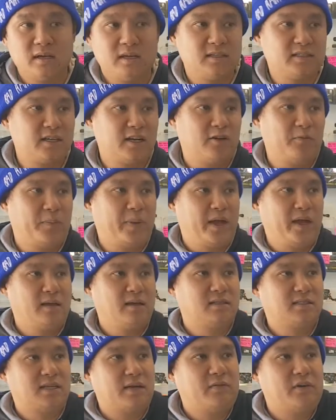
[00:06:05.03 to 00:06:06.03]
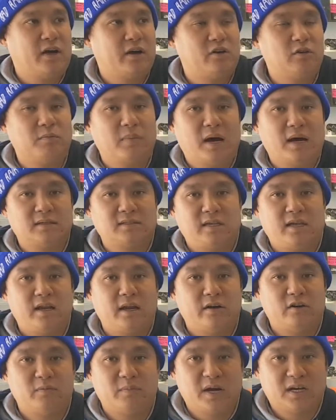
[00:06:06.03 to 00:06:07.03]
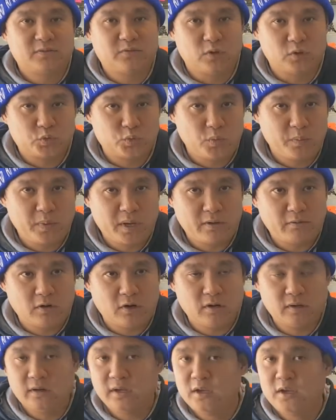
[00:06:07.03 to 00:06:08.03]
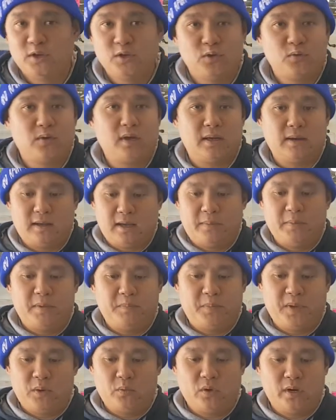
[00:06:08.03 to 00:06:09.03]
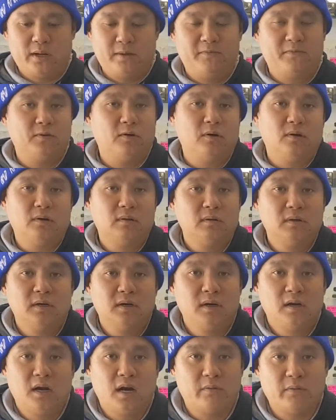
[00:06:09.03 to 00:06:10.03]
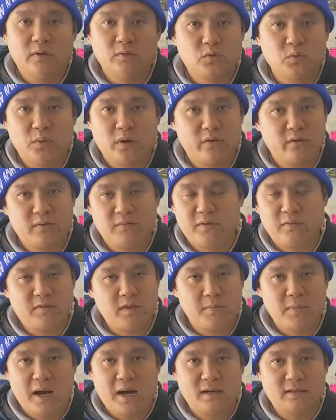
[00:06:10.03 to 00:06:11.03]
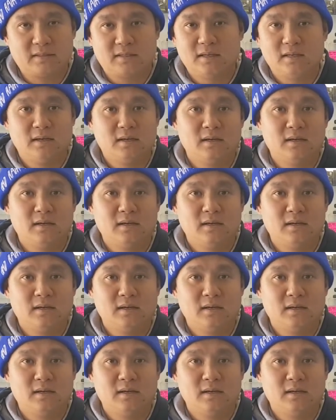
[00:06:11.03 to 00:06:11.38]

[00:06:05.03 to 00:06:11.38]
Instead of paying $700, $800 for a swim bait rod, you can come and pick one up for around $250.